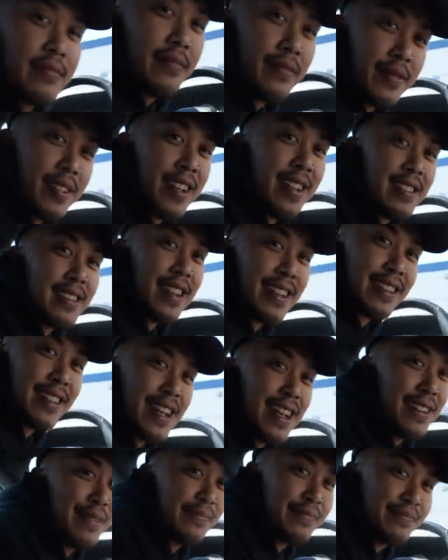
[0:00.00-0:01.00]
You guys like
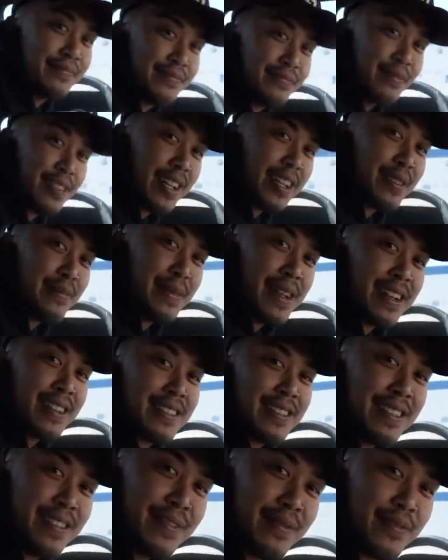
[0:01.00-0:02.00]
that? Like the
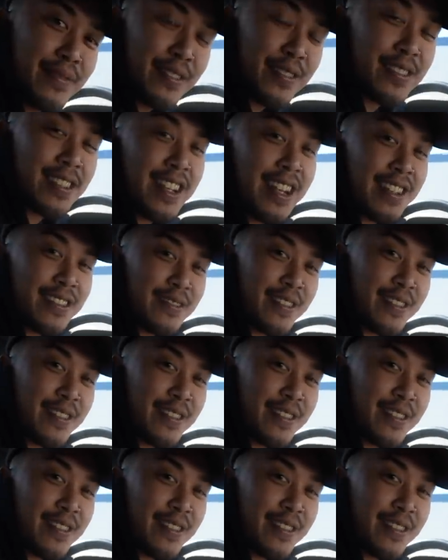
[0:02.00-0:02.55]
back seat? Feels nice,